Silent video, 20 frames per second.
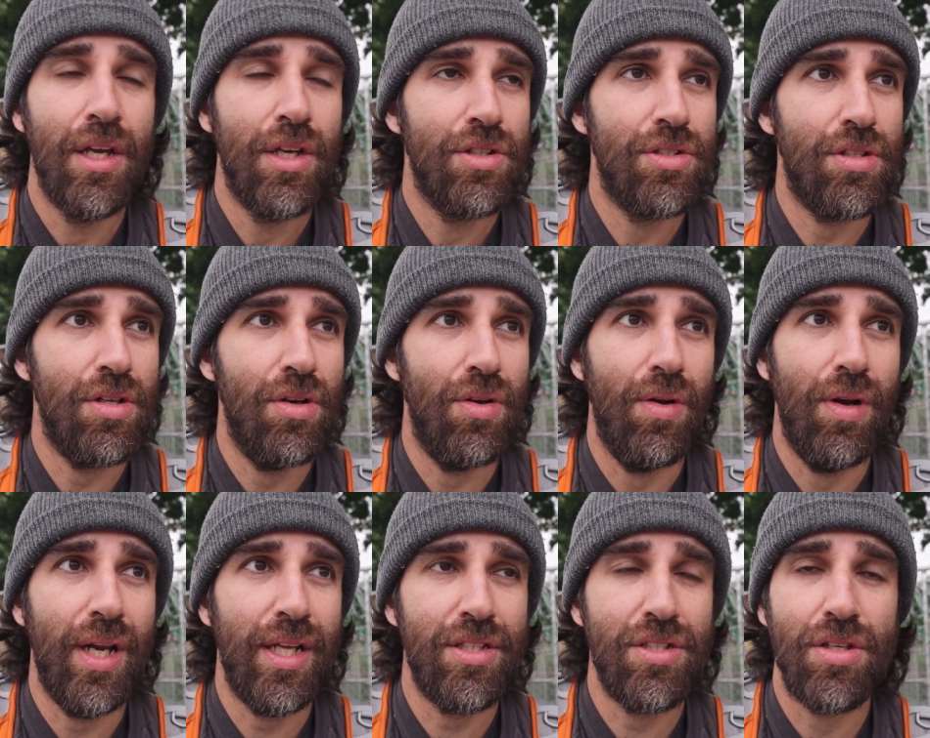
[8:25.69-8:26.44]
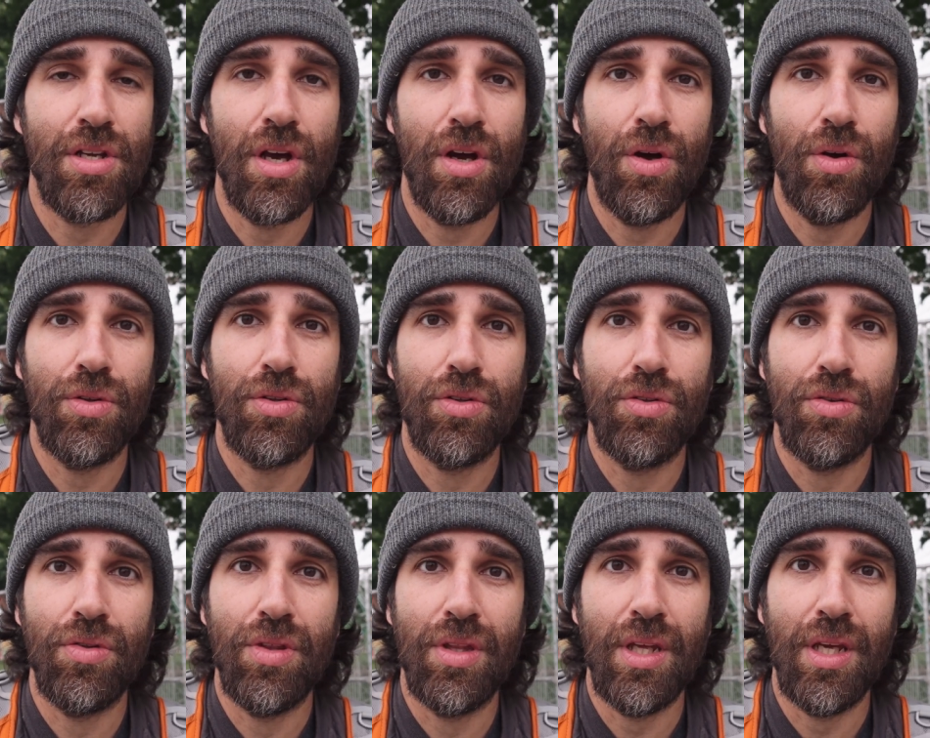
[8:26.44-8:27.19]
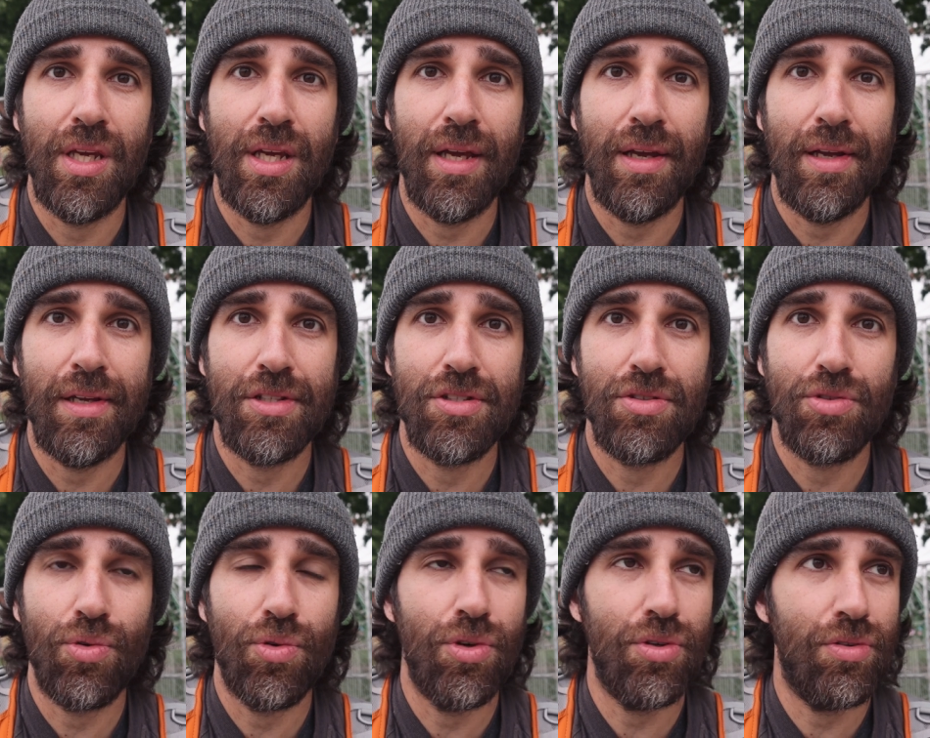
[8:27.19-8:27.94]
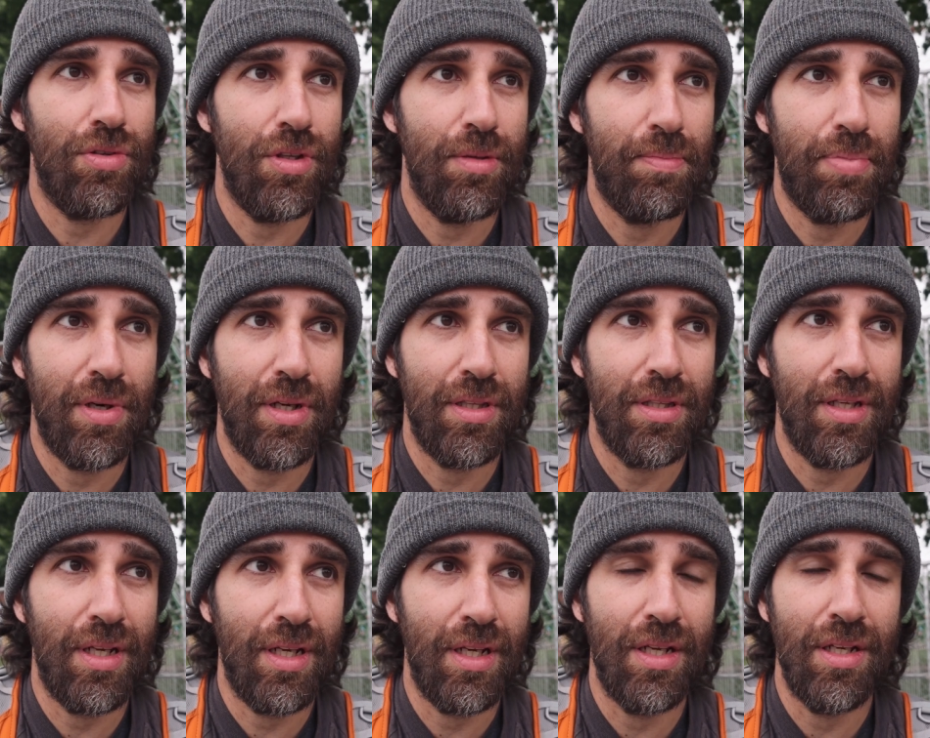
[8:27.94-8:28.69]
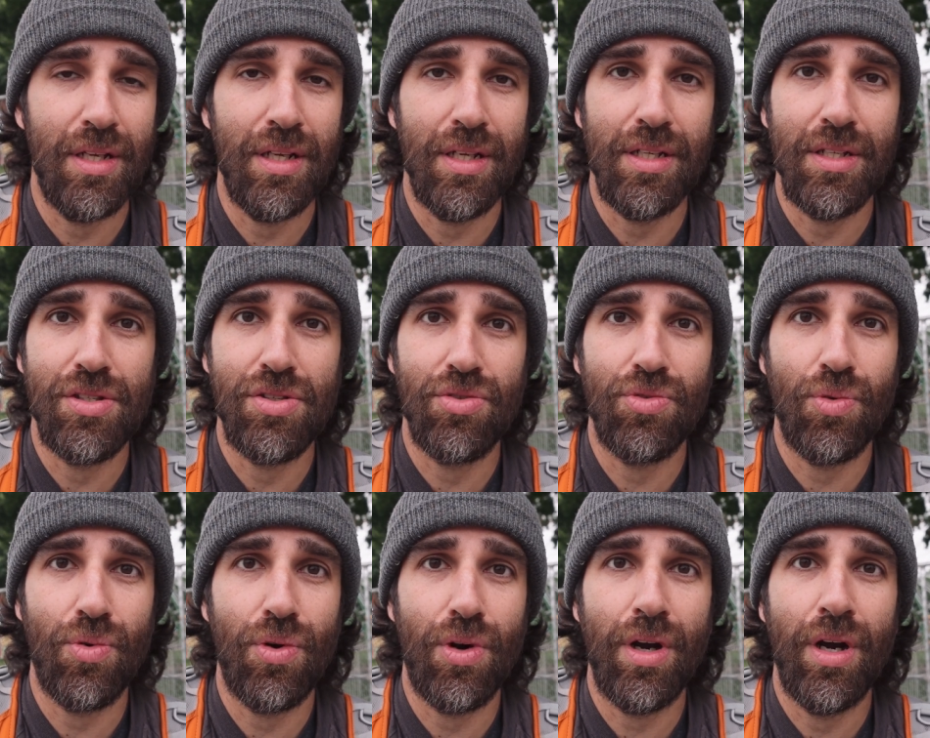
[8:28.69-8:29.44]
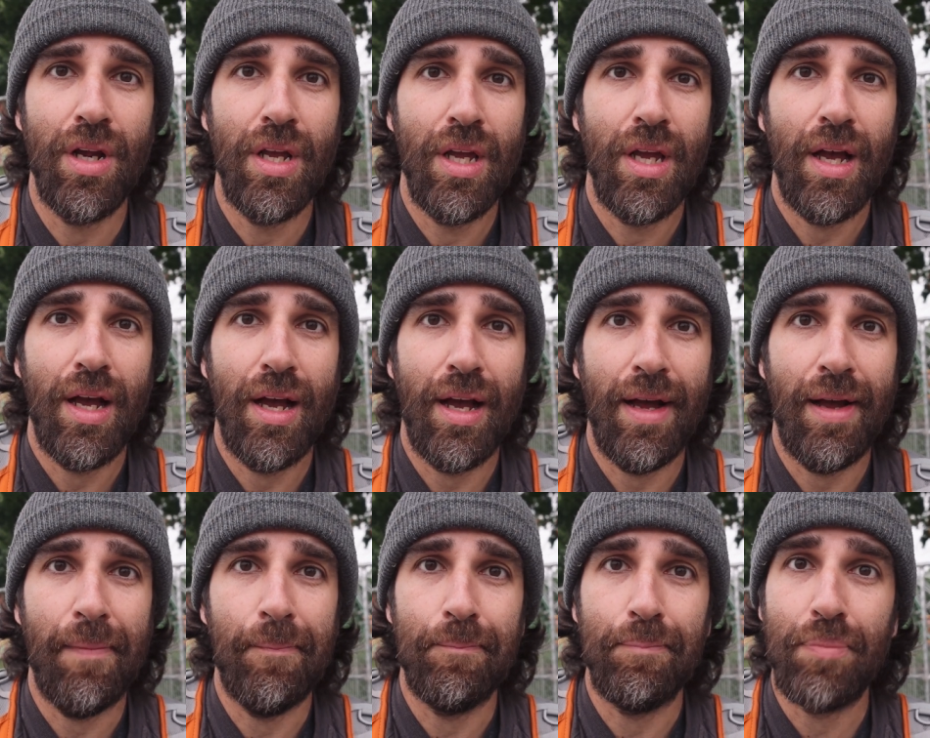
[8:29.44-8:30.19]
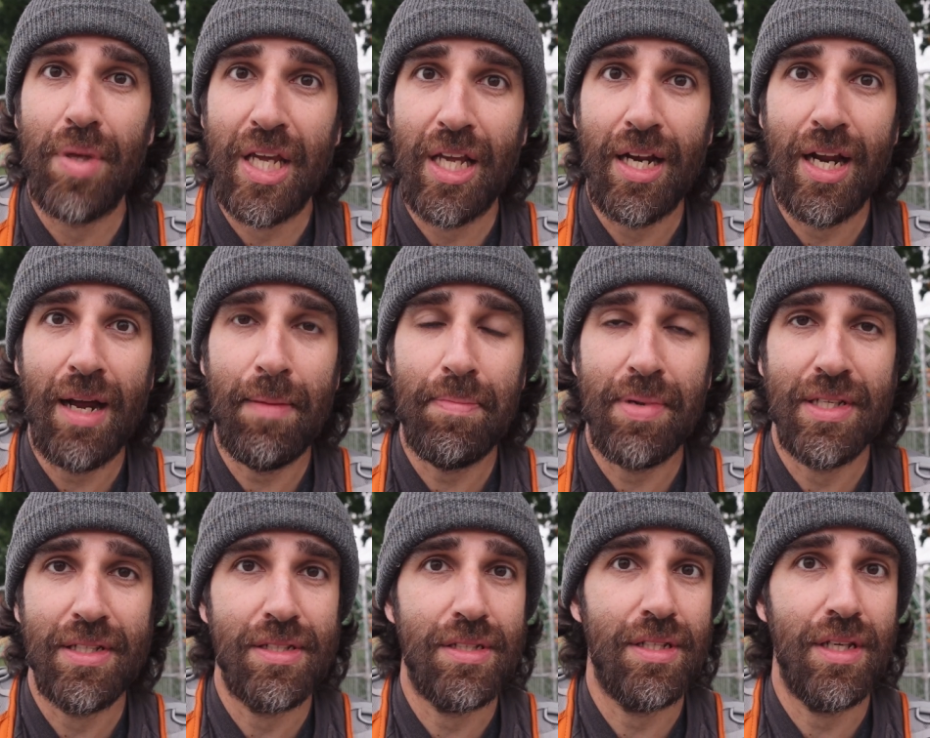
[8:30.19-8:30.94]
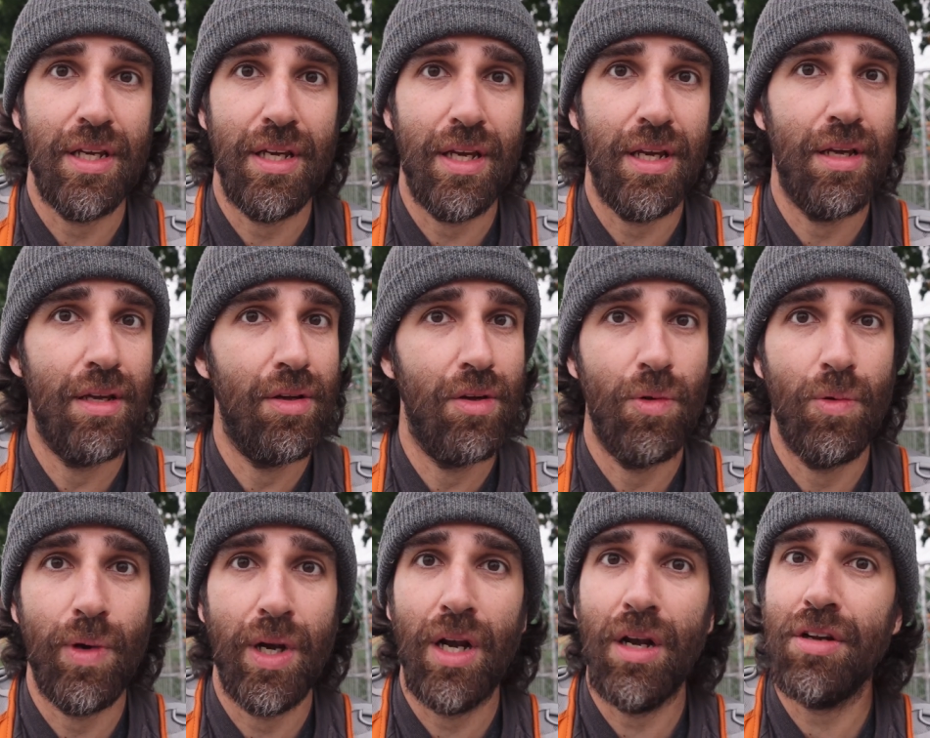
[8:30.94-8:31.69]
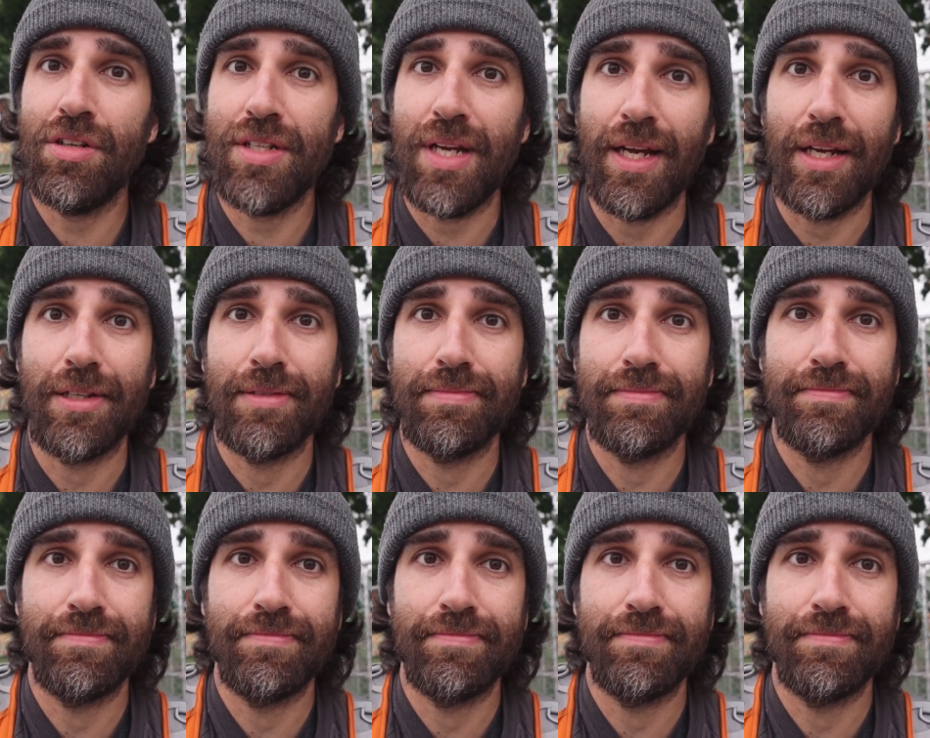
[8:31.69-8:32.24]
So let's go to the uh, store, to the printing store um, pick it up and see what it looks like.